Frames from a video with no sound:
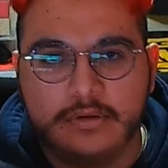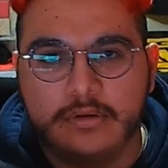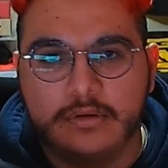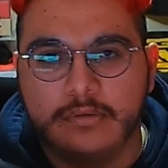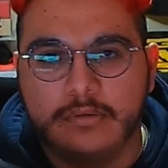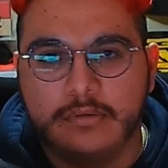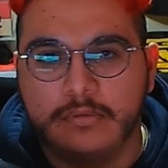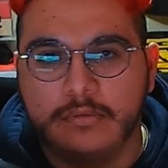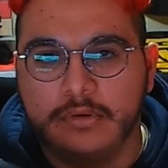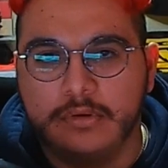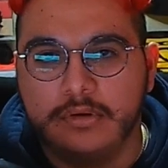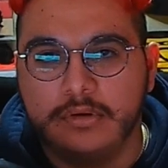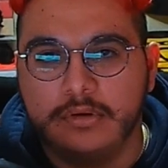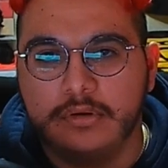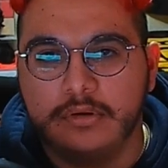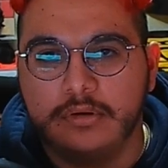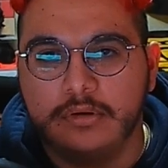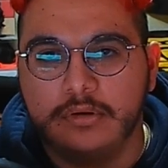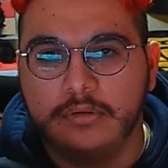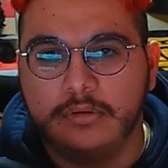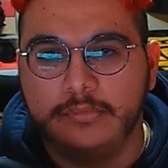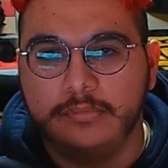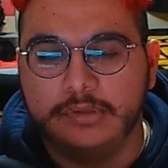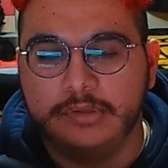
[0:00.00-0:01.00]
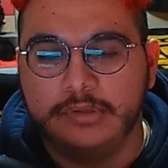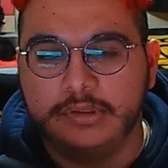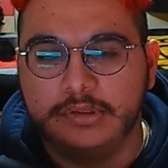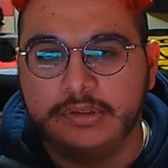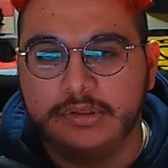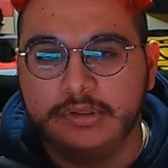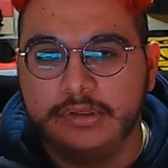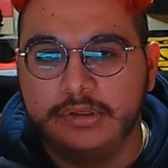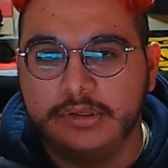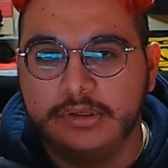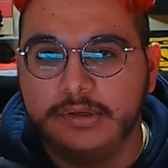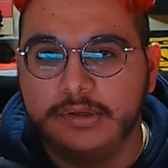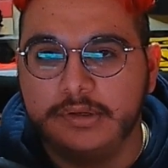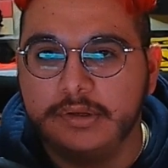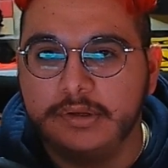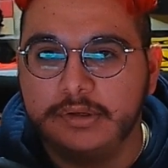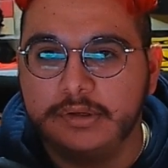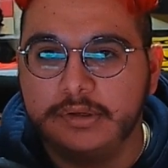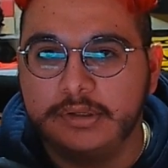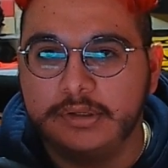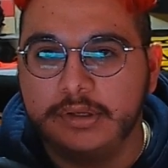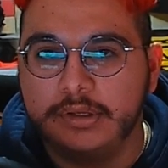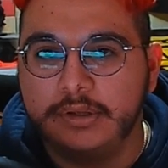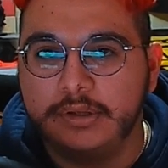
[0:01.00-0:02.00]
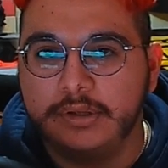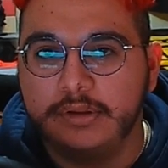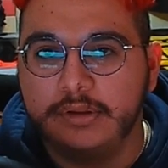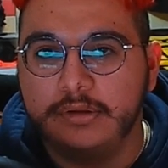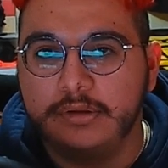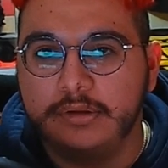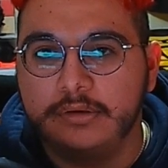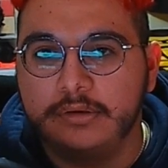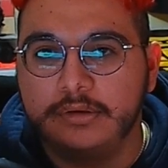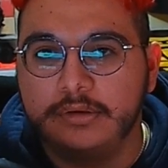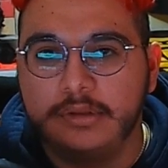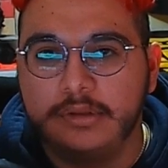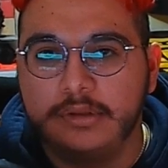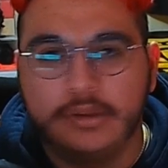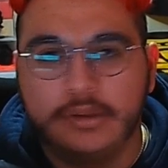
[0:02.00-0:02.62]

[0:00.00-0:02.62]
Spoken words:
We'll meet again.